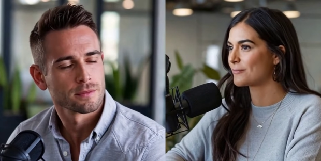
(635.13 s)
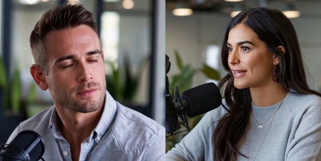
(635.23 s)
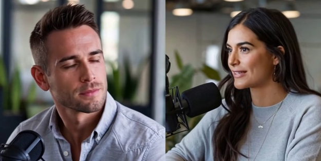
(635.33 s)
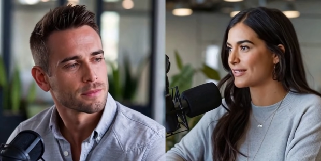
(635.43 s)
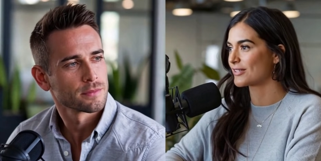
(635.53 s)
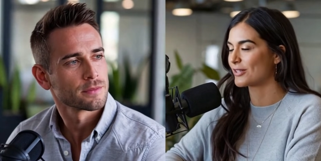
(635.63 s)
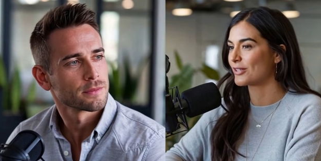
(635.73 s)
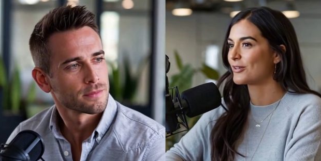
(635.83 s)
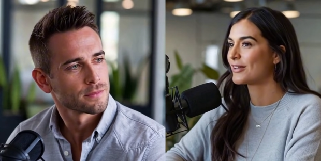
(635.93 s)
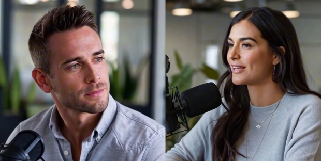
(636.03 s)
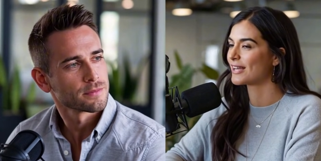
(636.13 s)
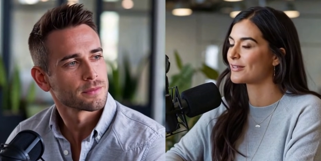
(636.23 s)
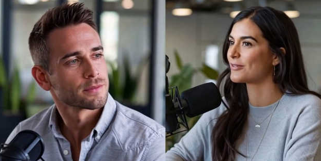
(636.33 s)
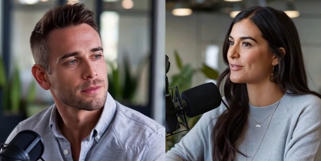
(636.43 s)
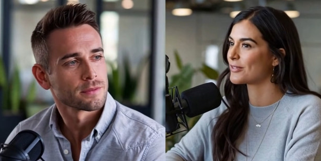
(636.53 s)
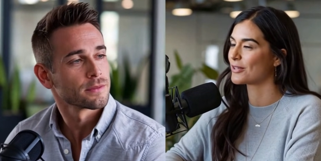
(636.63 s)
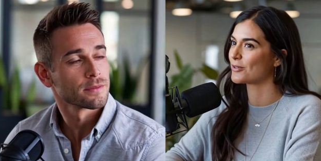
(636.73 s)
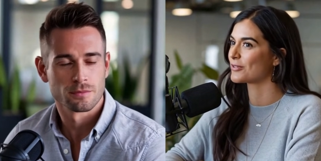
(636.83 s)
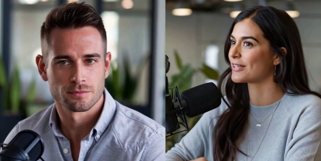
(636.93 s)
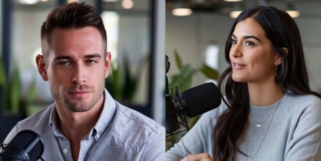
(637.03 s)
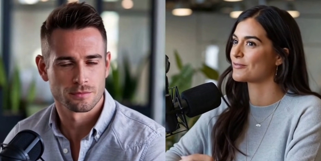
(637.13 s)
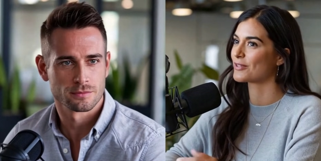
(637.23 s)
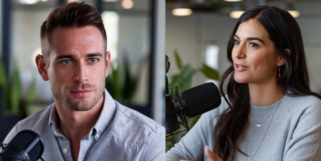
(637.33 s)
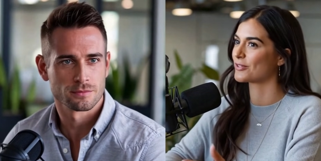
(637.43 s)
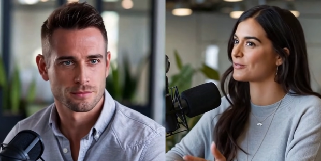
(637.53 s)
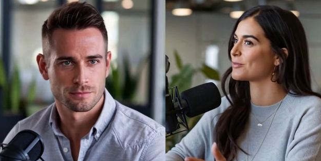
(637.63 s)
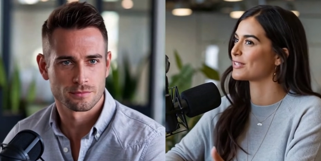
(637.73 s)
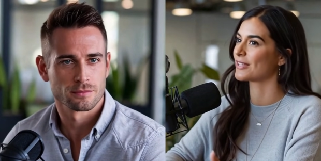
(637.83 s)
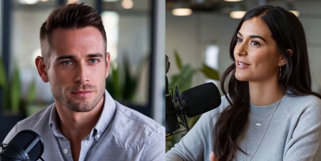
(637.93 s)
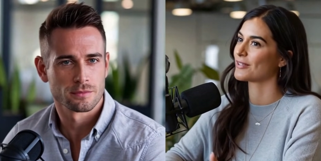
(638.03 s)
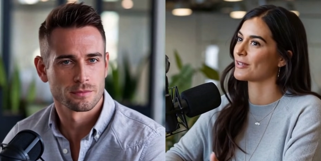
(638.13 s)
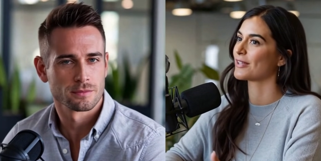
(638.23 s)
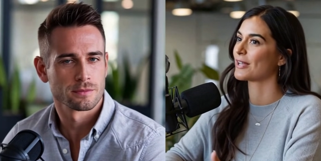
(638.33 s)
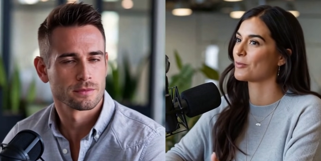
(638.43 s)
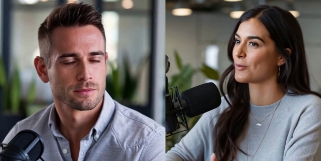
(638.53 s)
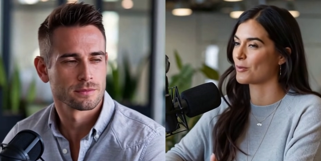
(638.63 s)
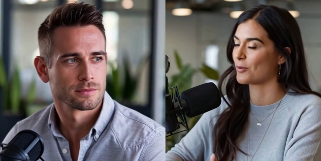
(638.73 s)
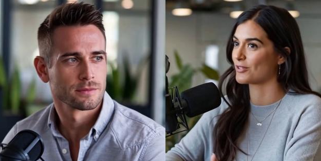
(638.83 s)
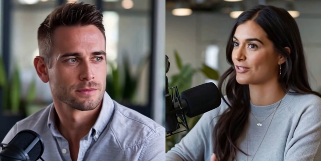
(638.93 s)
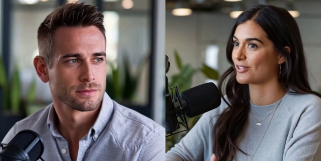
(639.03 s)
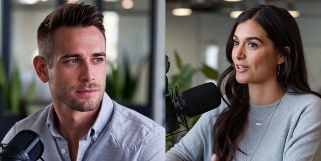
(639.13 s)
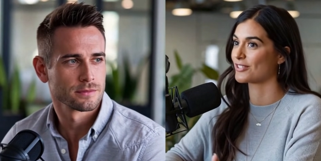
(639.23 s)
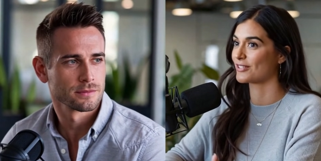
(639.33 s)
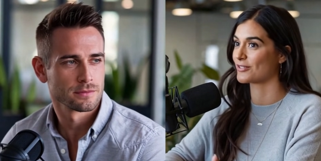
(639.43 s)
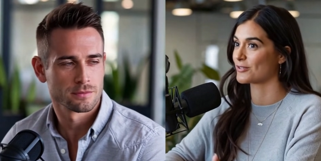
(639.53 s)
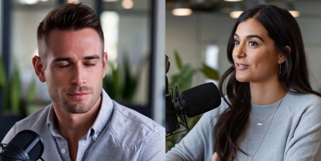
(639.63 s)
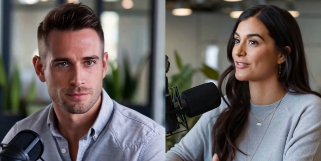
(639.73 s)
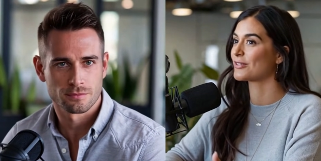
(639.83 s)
Speaker 1: Pay attention to your gut literally and figuratively. And remember, we're just scratching the surface